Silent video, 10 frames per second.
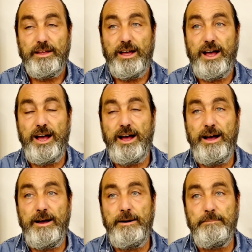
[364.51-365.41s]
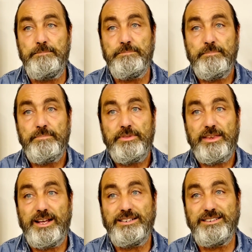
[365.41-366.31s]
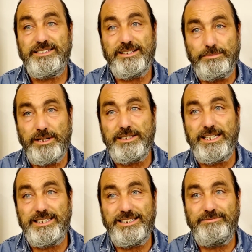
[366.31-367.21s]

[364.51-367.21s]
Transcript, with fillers: Um, and sometimes that